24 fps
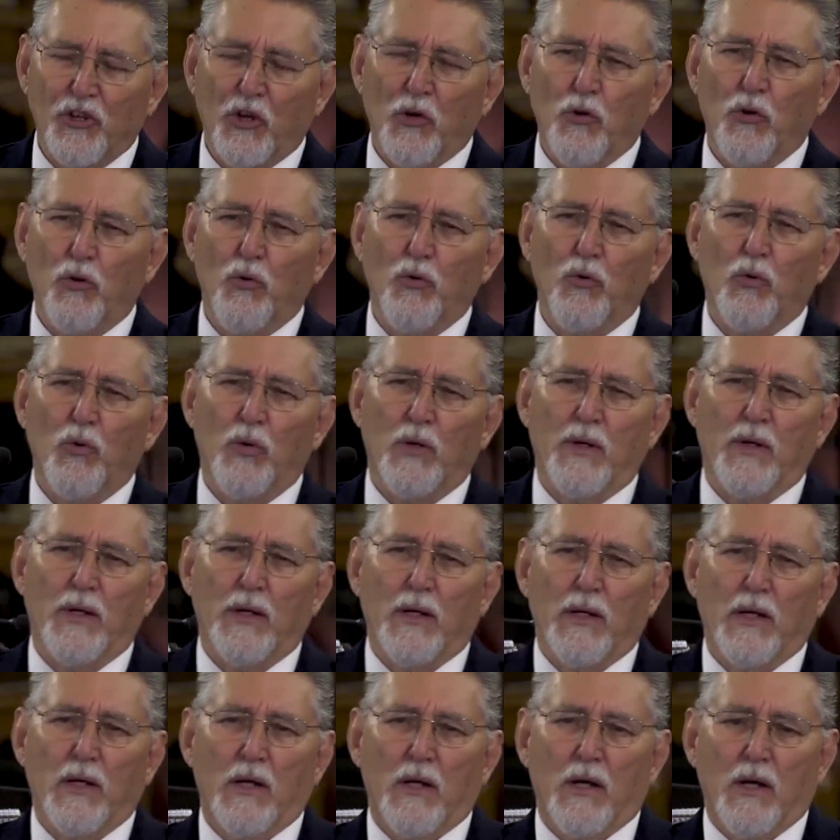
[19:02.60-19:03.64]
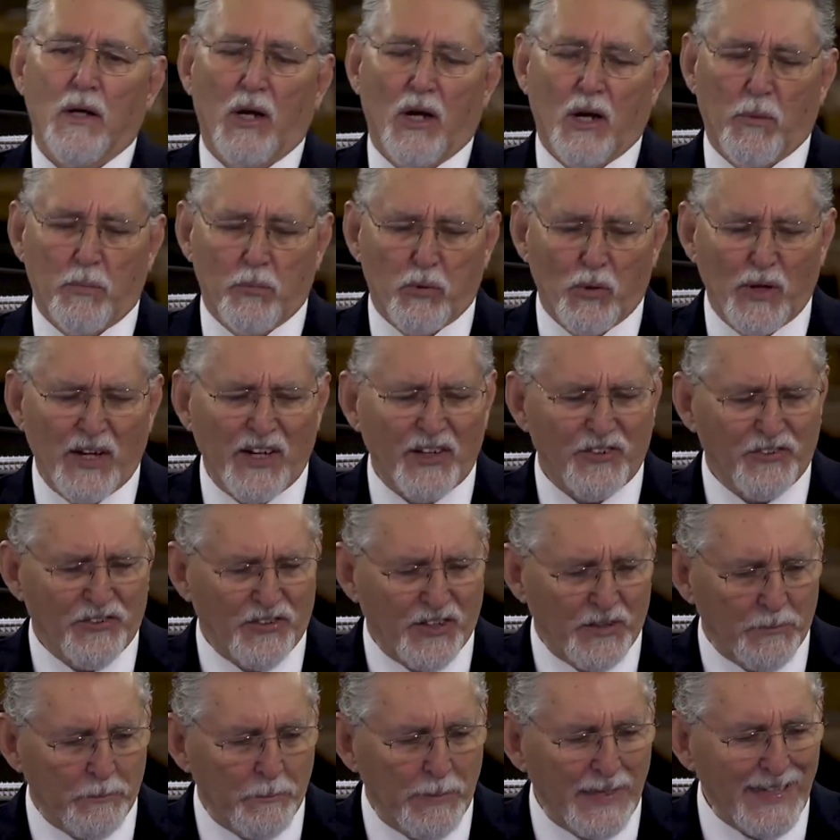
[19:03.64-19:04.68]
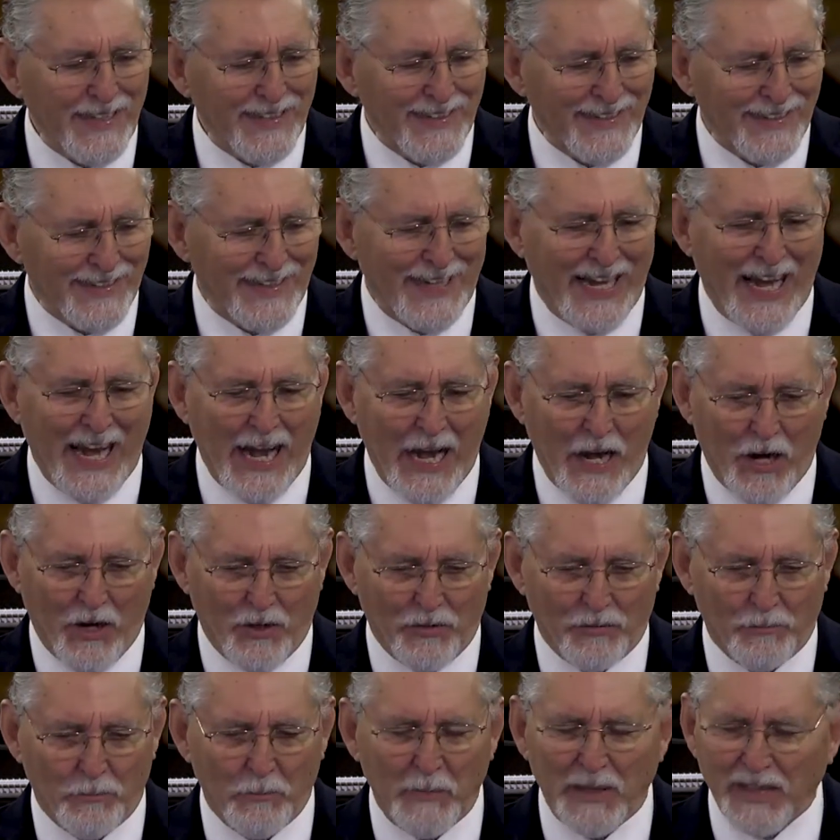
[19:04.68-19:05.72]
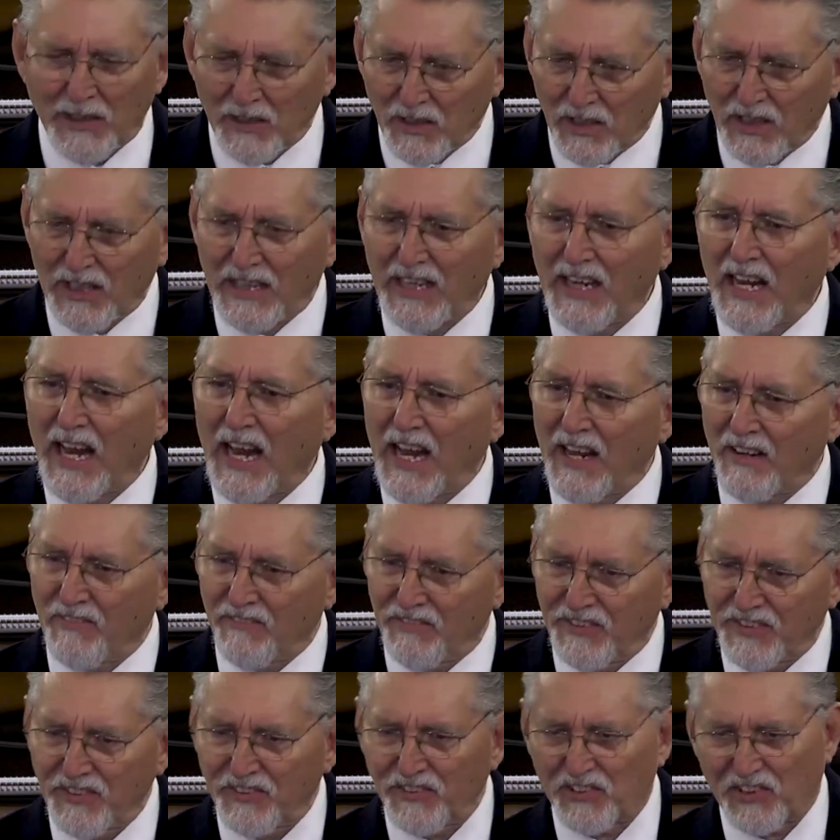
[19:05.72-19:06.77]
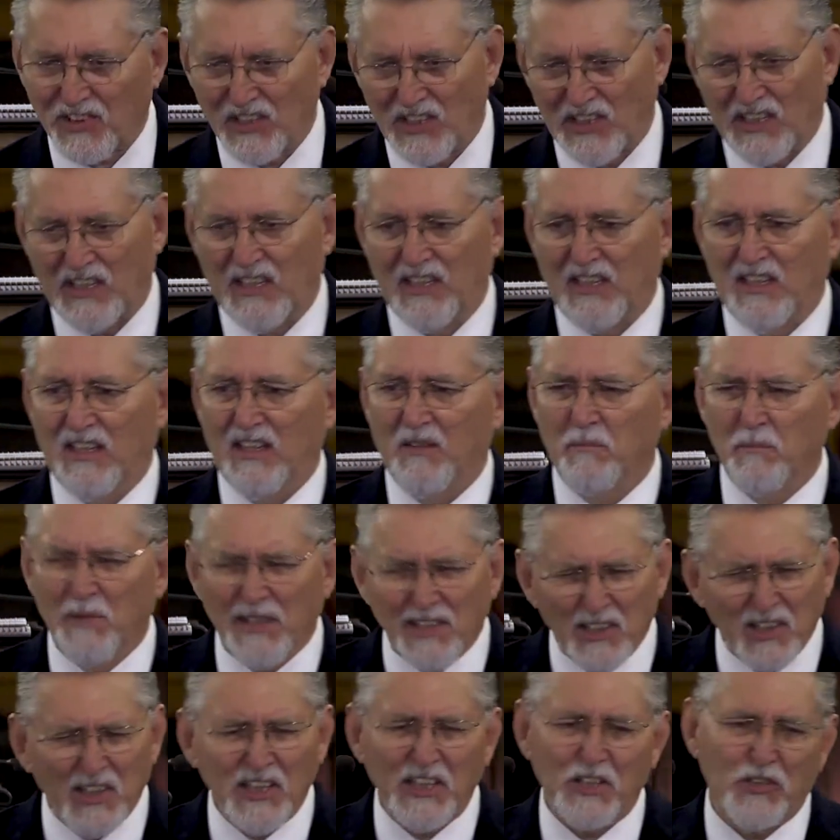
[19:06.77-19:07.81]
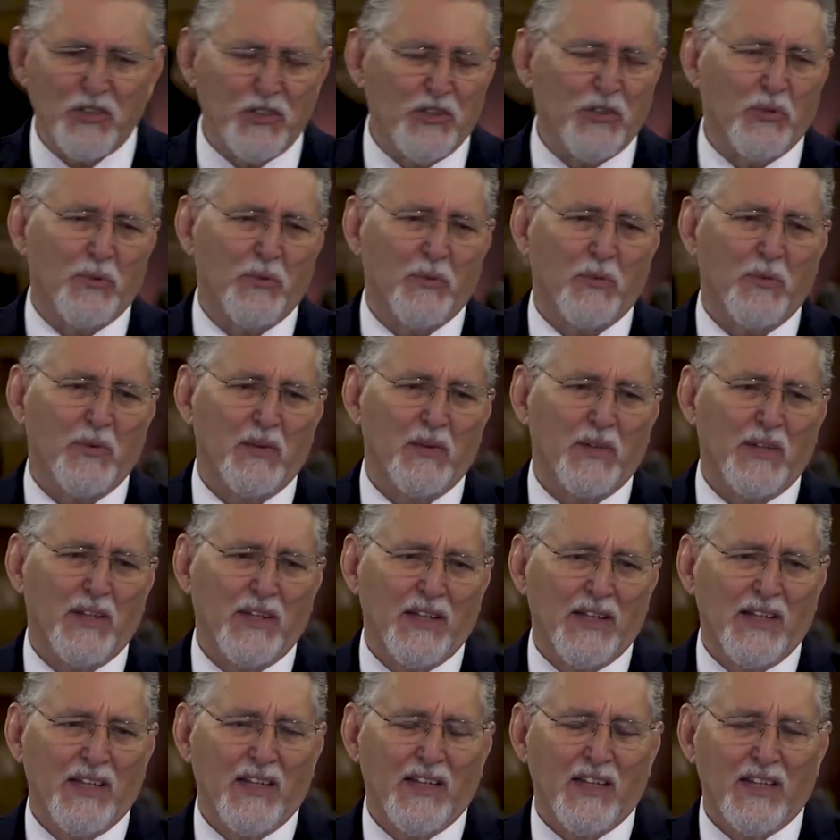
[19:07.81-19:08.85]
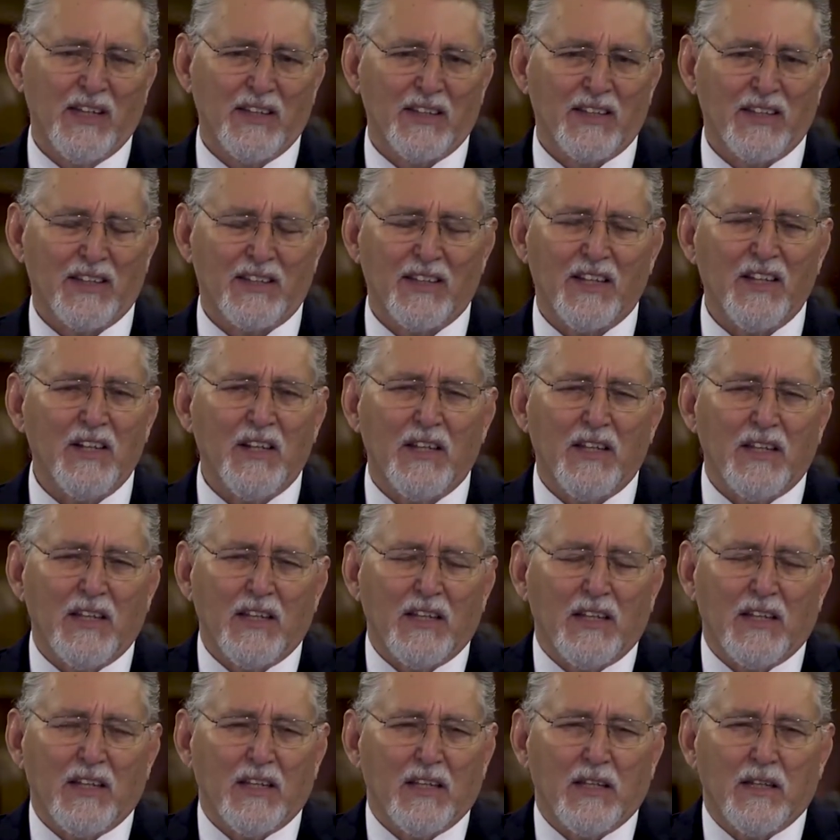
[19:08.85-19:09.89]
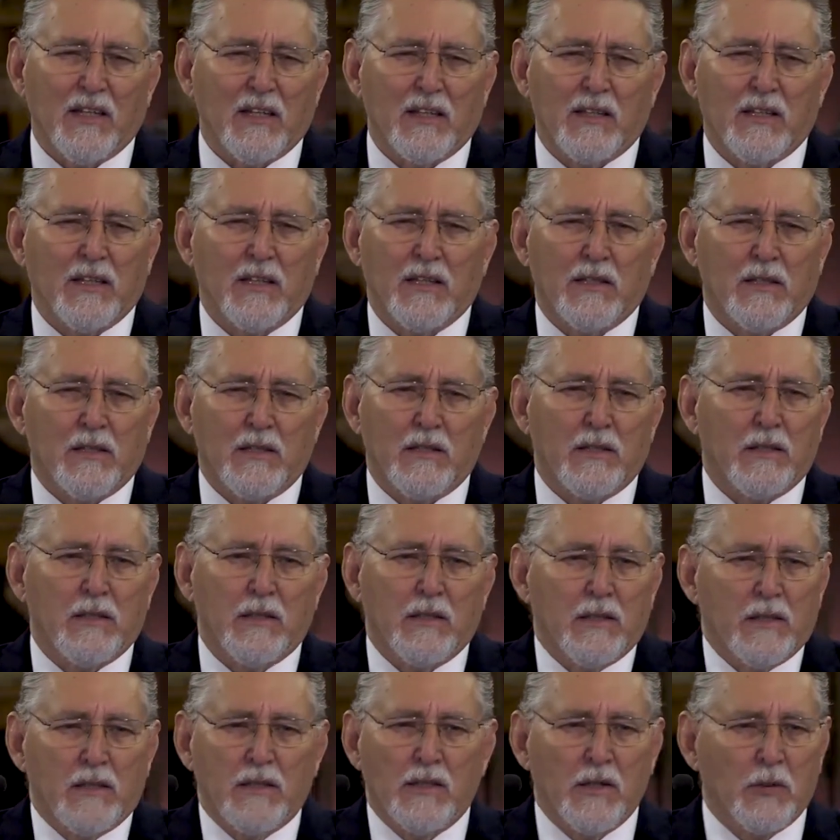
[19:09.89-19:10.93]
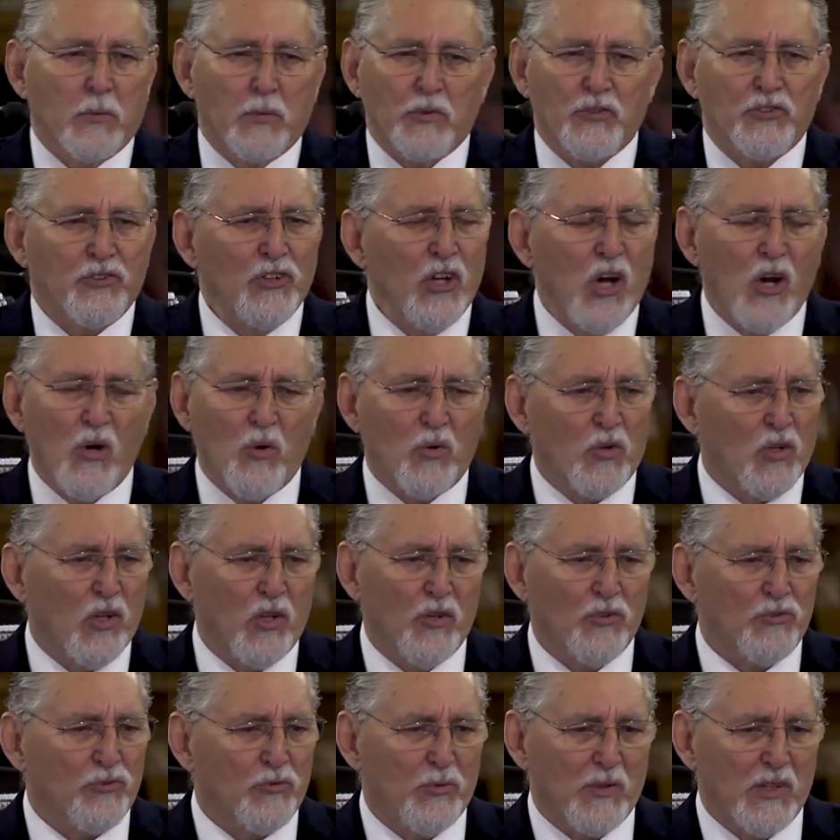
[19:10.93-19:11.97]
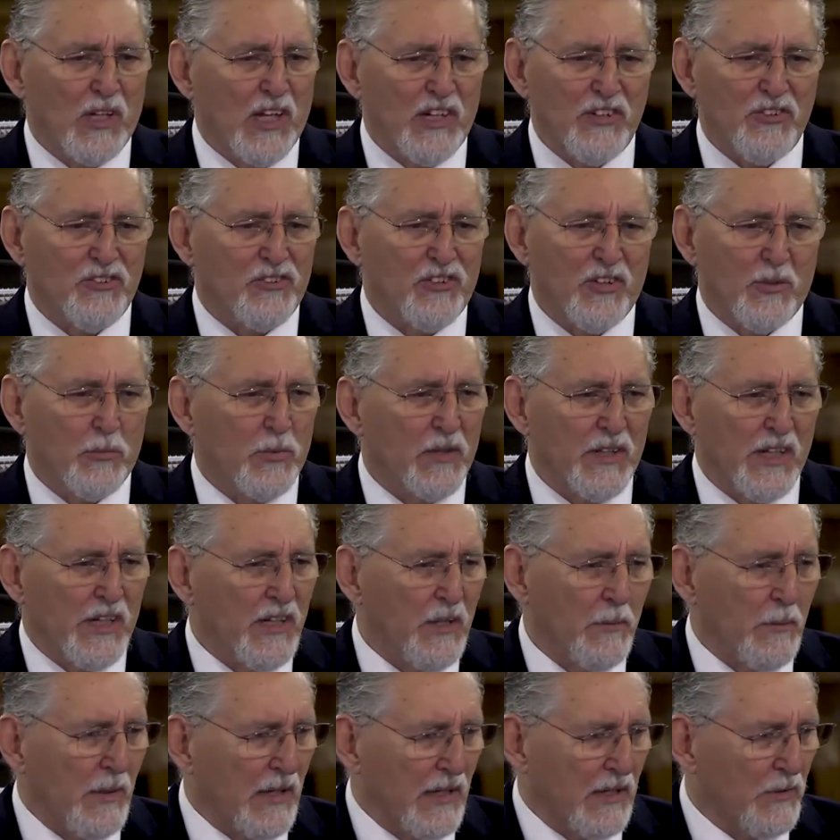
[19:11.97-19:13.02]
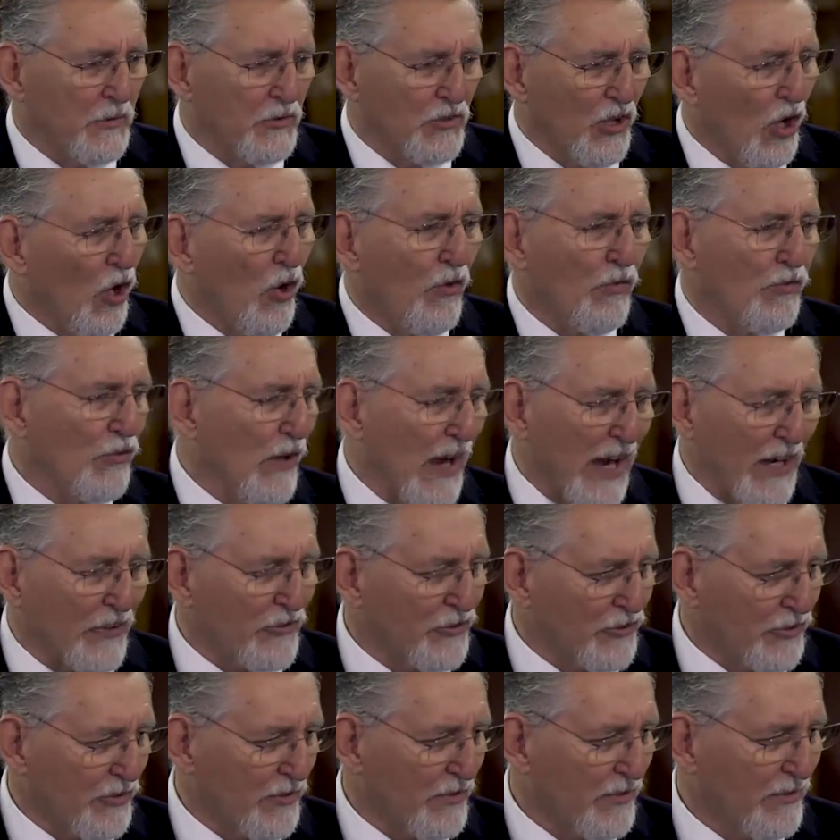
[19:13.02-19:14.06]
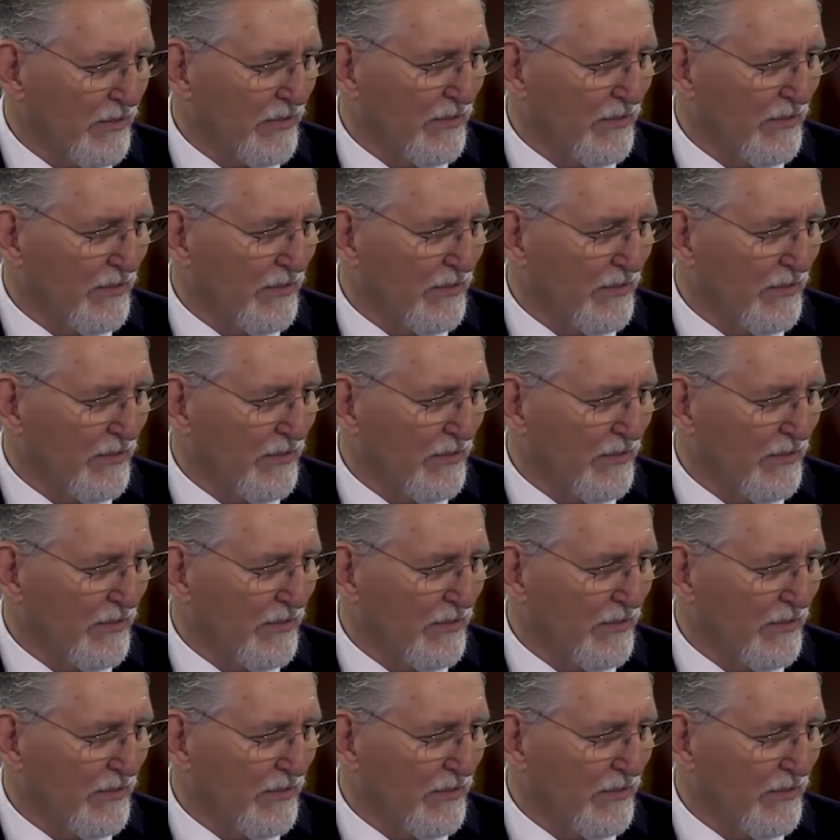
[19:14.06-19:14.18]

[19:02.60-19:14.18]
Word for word: so oppressed and beaten down mentally and physically, mentally too, that they, th- there was no close relationship with anybody. It was all fractured.